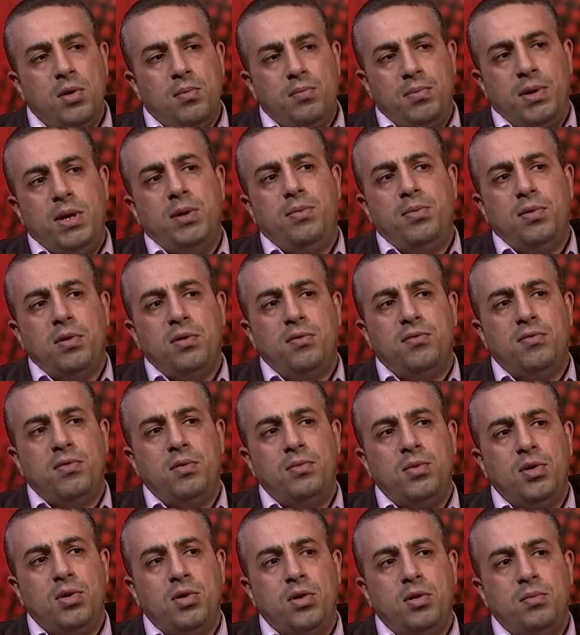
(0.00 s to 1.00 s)
people
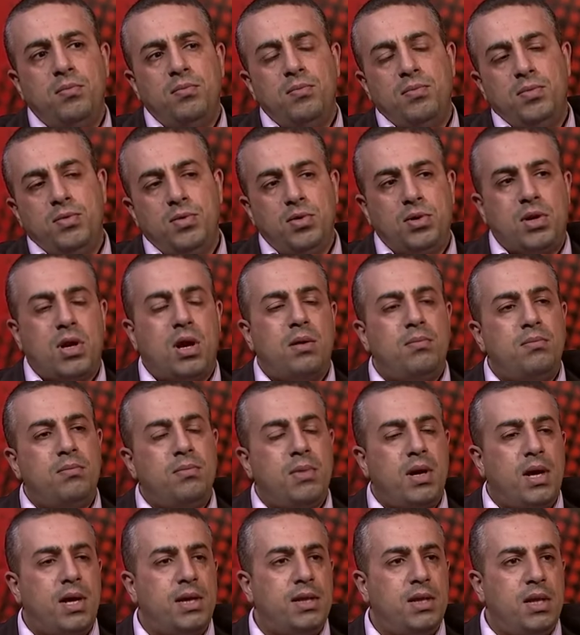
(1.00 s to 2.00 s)
from Europe to come
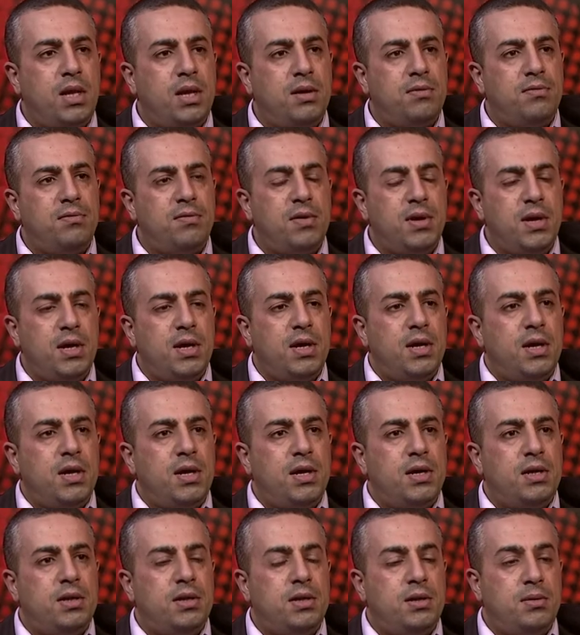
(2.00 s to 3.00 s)
and live
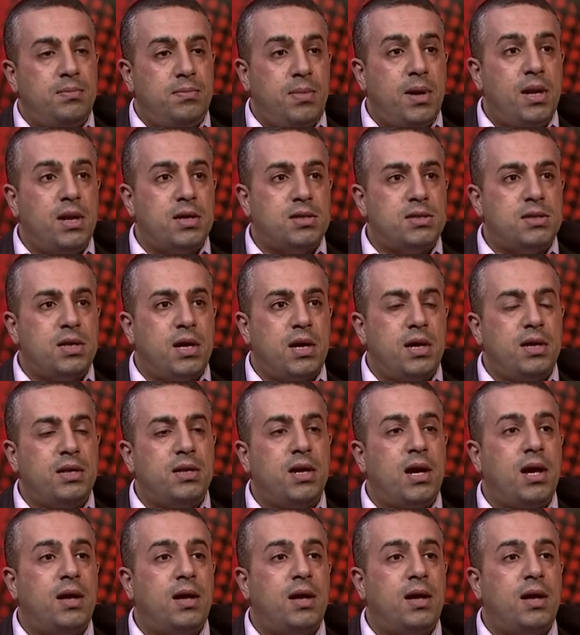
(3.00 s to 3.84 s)
in Palestine.